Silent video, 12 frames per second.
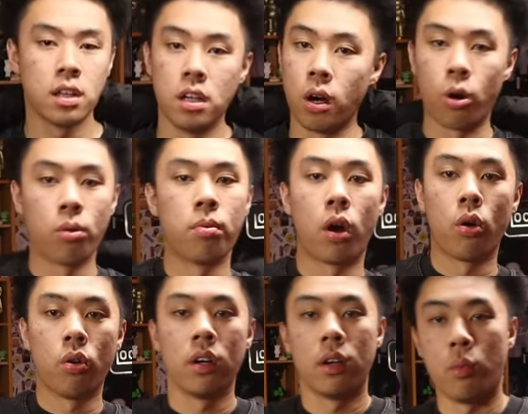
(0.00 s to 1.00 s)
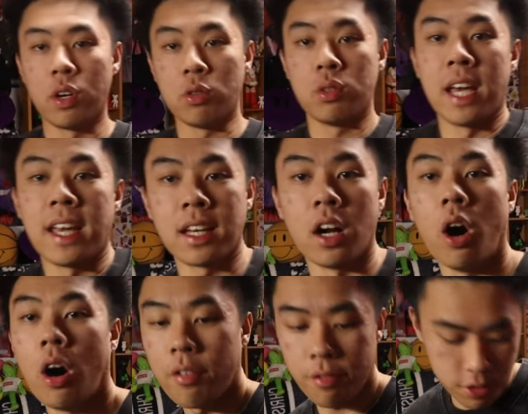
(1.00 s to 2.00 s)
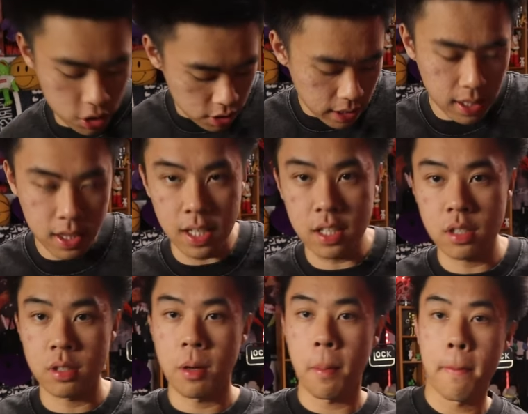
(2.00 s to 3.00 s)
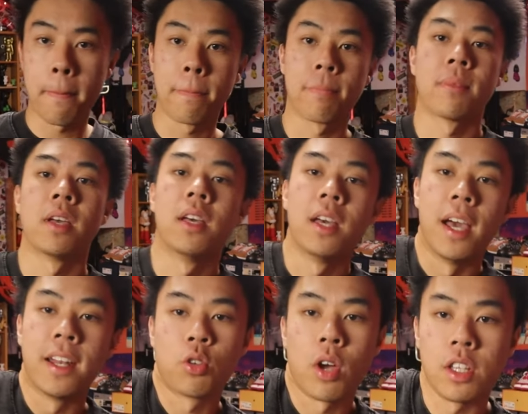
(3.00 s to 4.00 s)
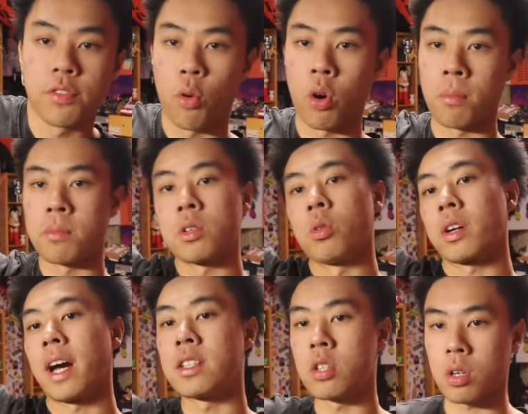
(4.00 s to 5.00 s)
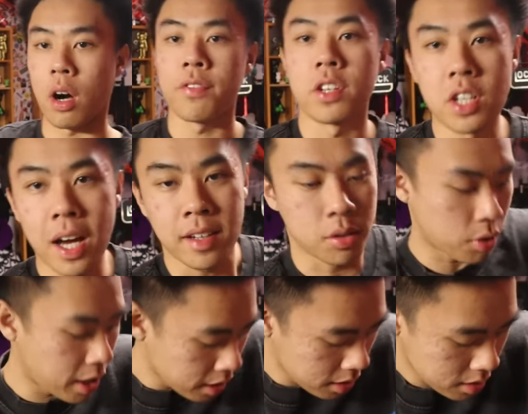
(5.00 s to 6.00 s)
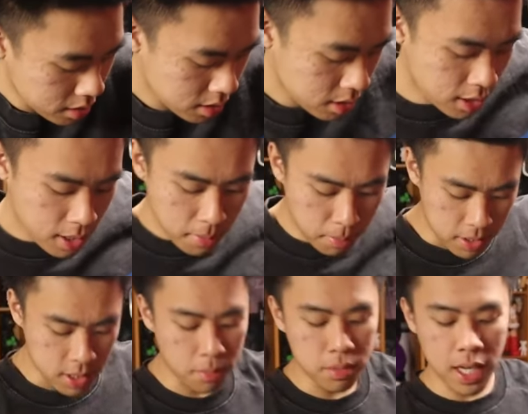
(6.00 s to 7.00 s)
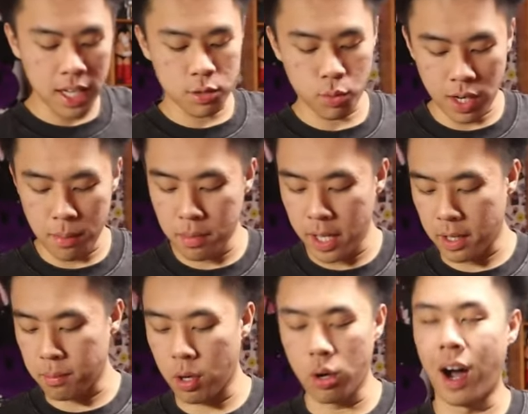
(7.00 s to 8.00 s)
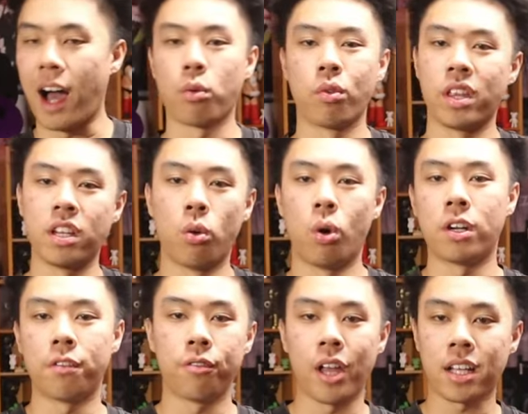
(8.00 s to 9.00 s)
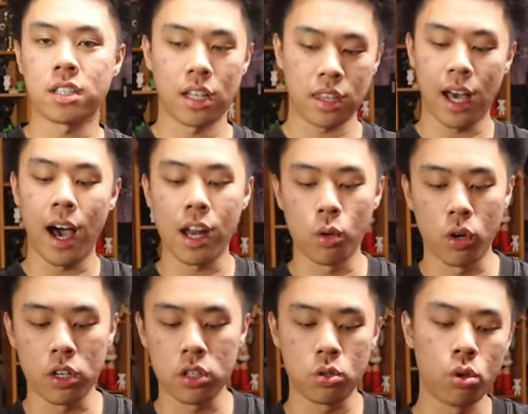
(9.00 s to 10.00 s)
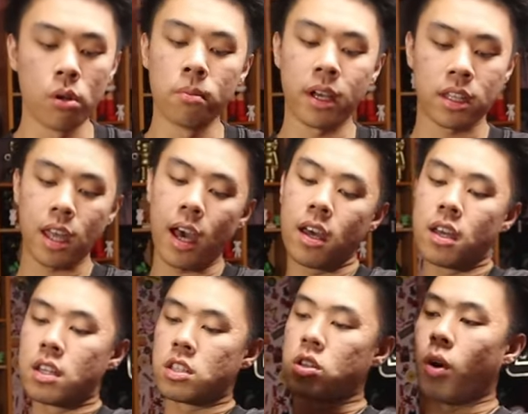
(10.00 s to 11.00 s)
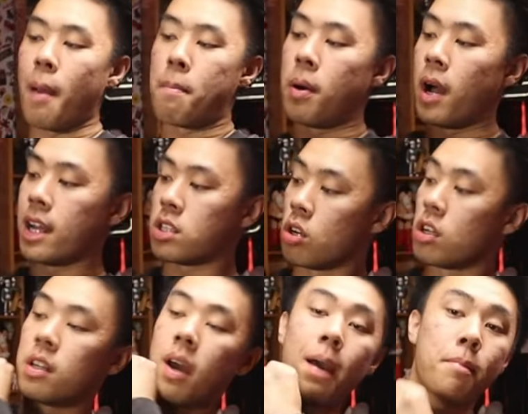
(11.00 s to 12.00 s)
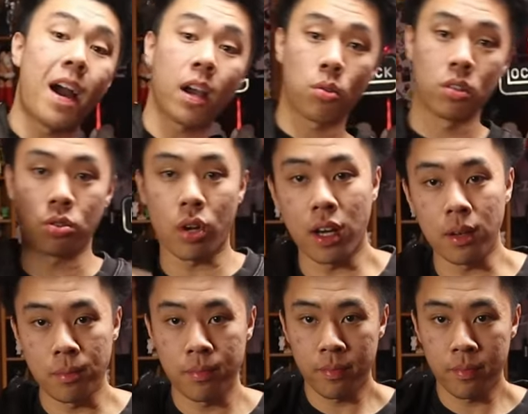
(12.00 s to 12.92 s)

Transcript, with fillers: No, bro, when you take it off just like this, it transforms. So look, I took off the jacket, right? But some days when I'm like, bro, I really don't want to flex like that, I don't want to do them like that, so I turn it backwards, right?